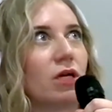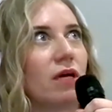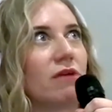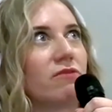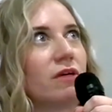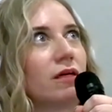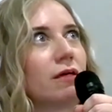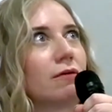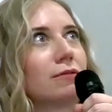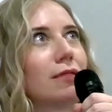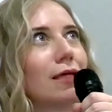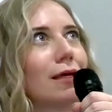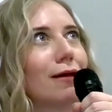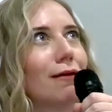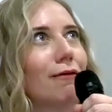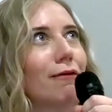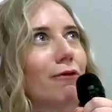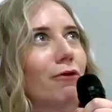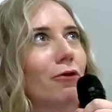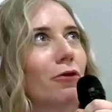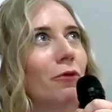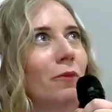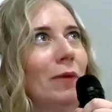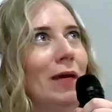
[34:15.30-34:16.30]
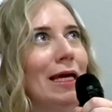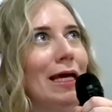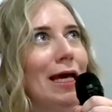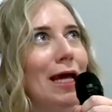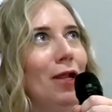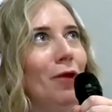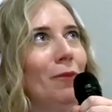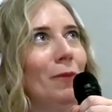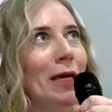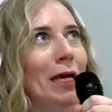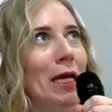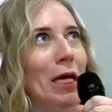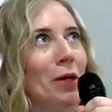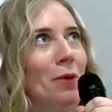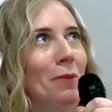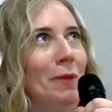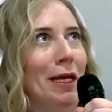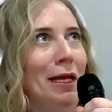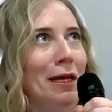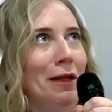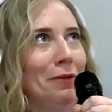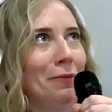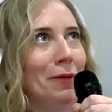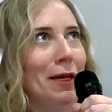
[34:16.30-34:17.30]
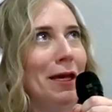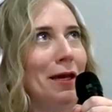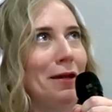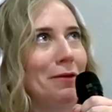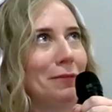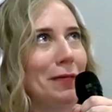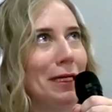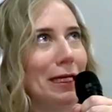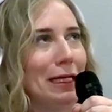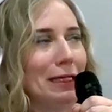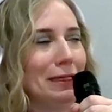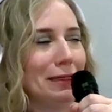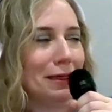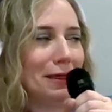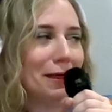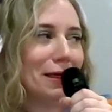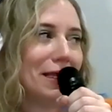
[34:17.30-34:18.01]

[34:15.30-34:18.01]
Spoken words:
driving, I was like, oh my God, oh my God, oh my God, oh my God, oh my God.